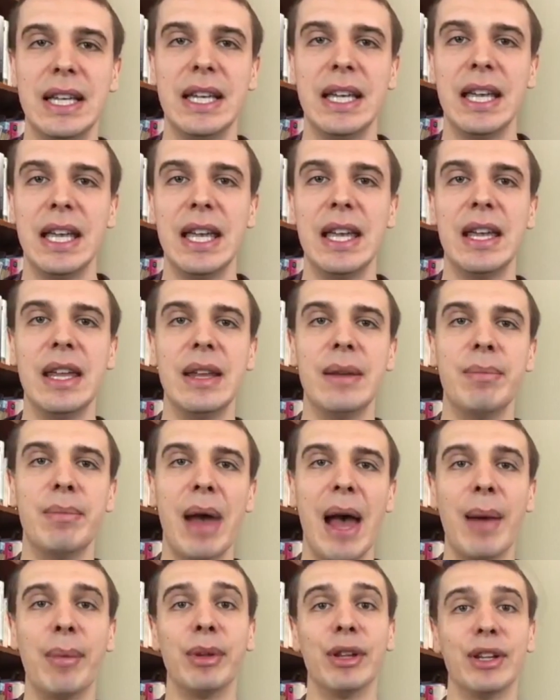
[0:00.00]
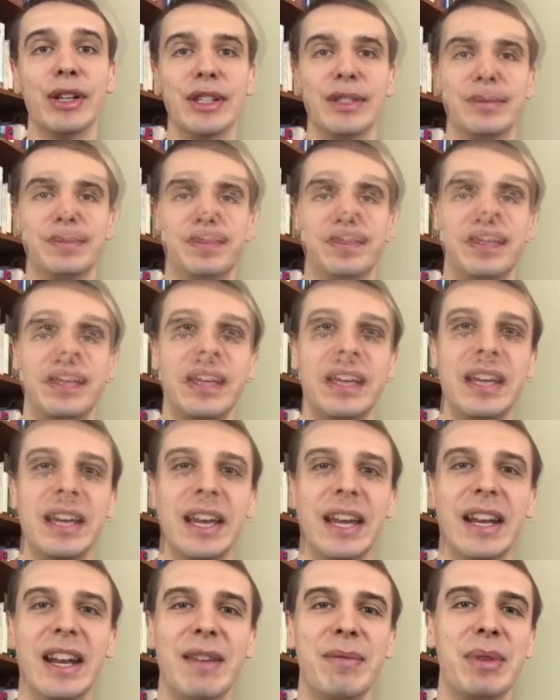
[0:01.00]
in Babylon.
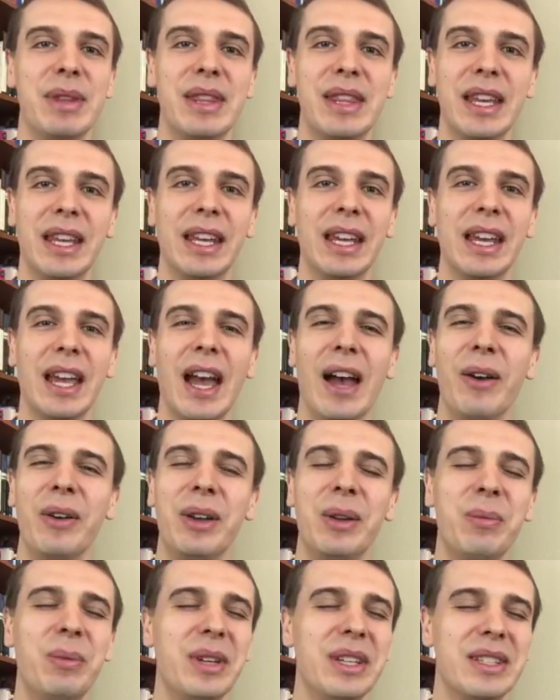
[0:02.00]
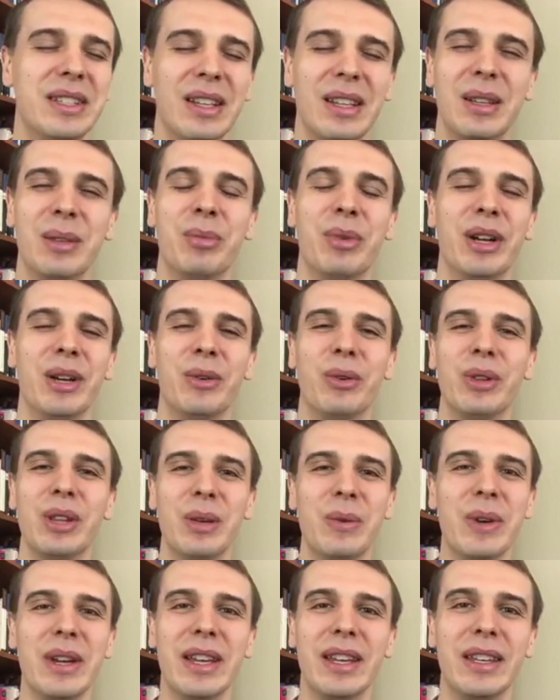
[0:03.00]
And I've been thinking, how can we celebrate Holy
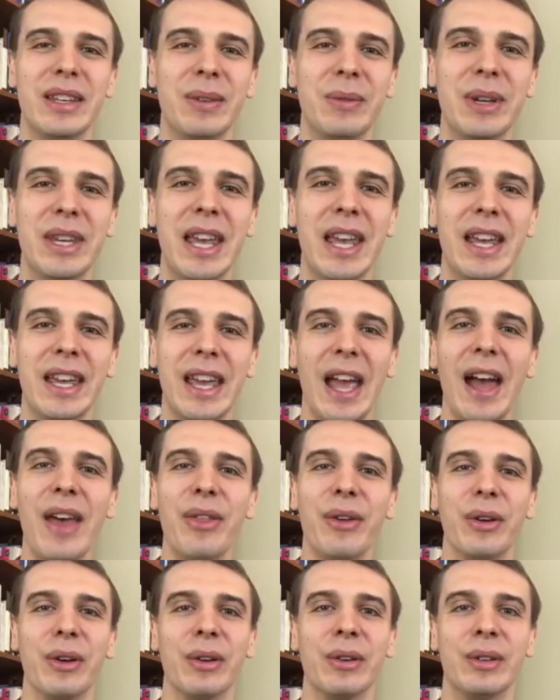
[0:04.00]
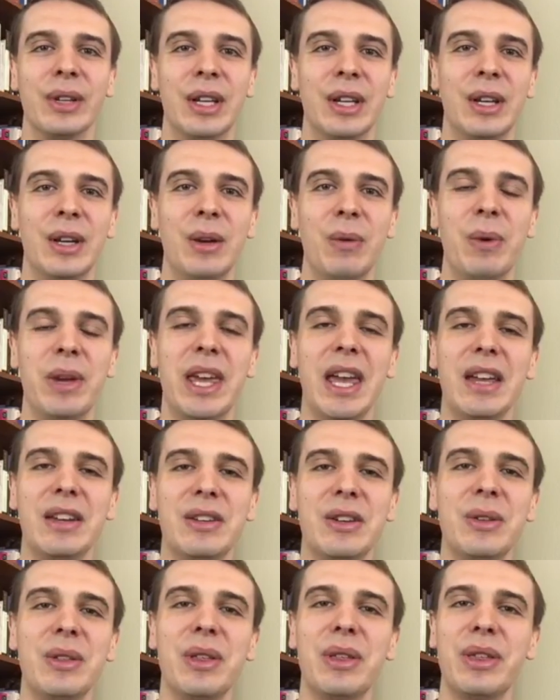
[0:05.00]
Week? We can't gather. We can't
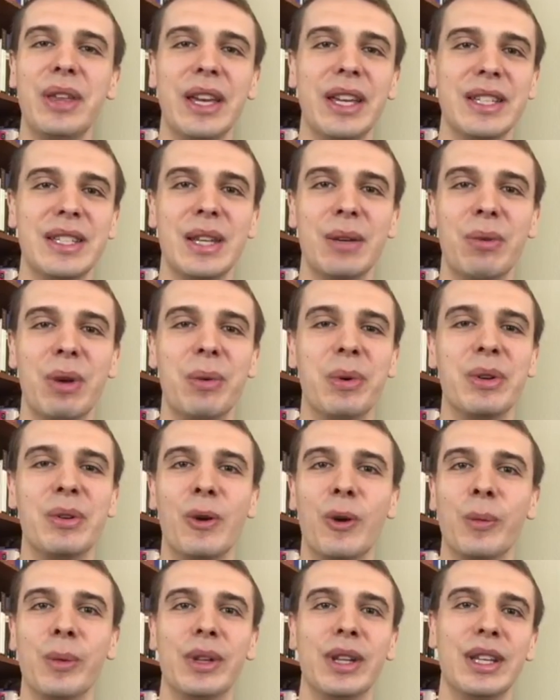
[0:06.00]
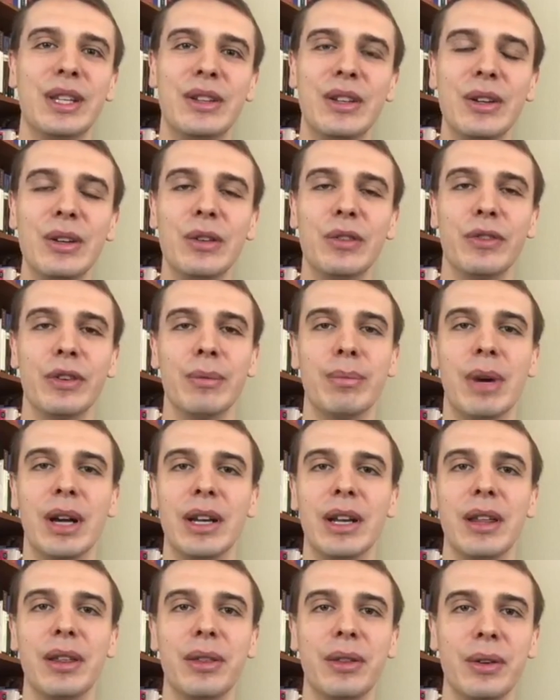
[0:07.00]
do the things that we would normally do for
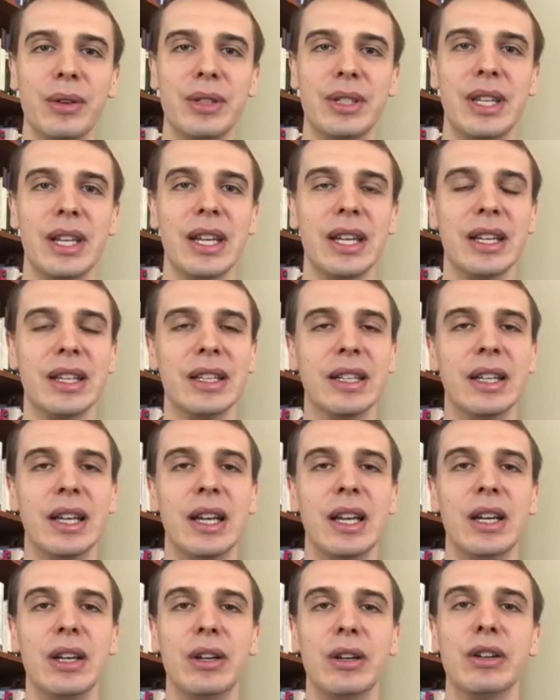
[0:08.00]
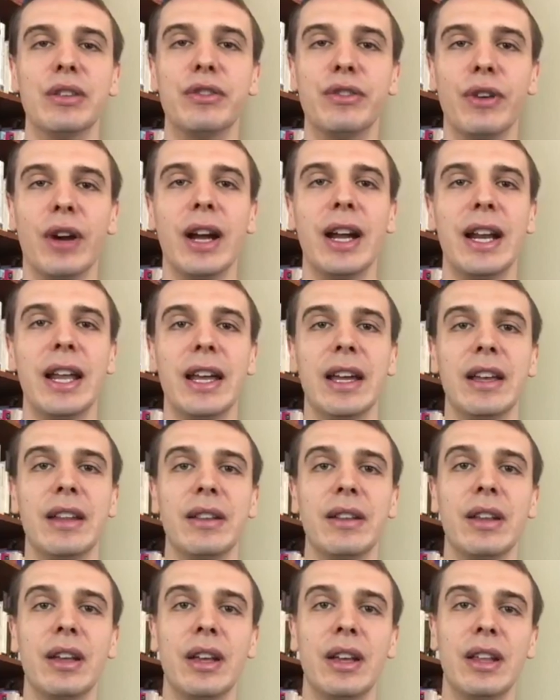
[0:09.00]
Maundy Thursday and Good Friday
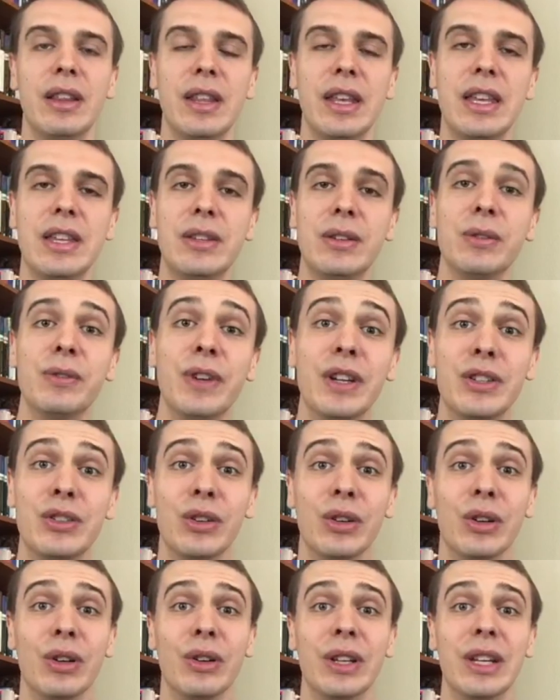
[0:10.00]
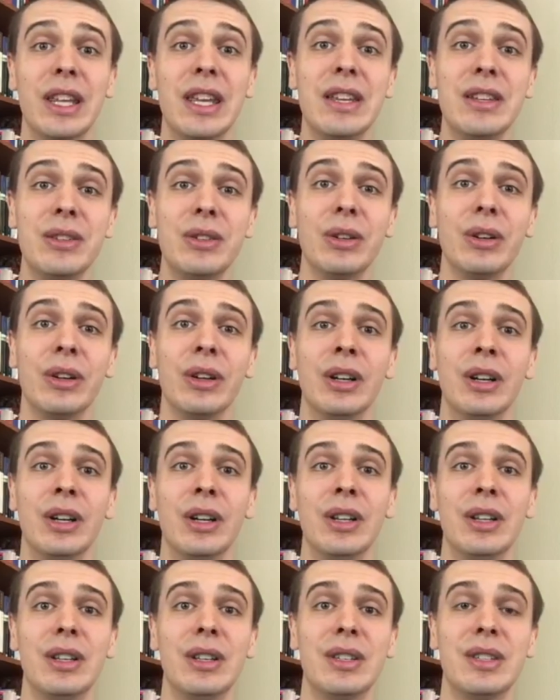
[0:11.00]
and Easter Vigil and Easter
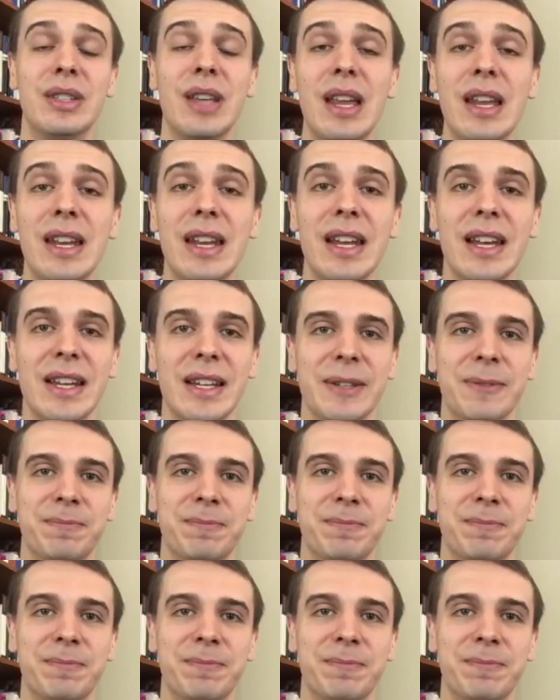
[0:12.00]
Sunday.